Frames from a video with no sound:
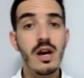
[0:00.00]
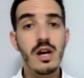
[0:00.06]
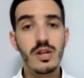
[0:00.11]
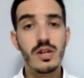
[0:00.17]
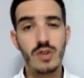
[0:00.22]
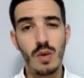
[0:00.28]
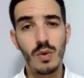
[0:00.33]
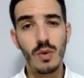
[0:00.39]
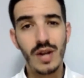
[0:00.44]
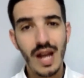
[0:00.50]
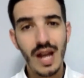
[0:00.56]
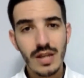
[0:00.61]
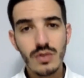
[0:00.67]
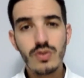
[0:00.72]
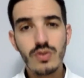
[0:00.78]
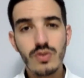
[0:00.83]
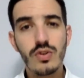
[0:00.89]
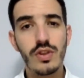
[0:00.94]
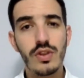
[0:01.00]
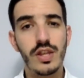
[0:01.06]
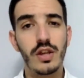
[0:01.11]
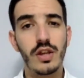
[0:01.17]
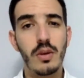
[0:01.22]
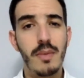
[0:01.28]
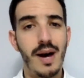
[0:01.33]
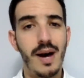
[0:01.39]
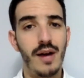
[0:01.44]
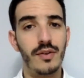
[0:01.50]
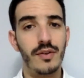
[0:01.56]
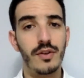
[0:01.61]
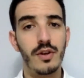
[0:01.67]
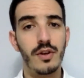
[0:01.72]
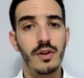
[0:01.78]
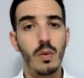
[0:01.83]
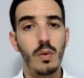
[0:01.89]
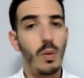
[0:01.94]
So I would like you to think about
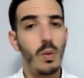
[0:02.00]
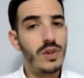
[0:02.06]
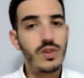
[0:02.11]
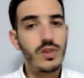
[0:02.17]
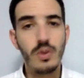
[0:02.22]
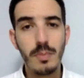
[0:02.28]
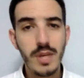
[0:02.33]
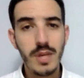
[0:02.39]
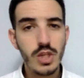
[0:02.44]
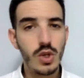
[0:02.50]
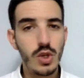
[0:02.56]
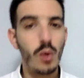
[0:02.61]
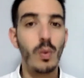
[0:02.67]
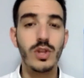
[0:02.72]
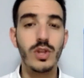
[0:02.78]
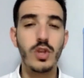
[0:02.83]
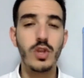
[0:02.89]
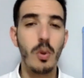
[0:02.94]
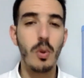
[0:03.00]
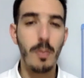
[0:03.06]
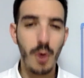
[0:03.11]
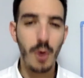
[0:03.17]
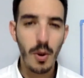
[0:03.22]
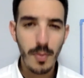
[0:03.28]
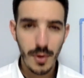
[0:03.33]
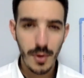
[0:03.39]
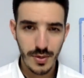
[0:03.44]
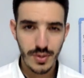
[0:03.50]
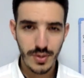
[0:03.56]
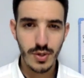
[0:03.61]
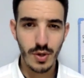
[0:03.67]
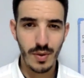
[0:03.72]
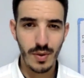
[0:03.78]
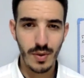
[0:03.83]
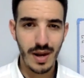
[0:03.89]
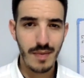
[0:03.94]
what's your mission, what's your purpose,
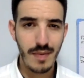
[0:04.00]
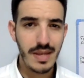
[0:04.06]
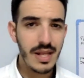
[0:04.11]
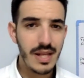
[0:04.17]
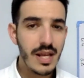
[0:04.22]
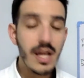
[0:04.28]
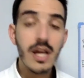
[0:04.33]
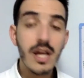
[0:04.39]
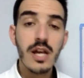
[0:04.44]
you know what I mean?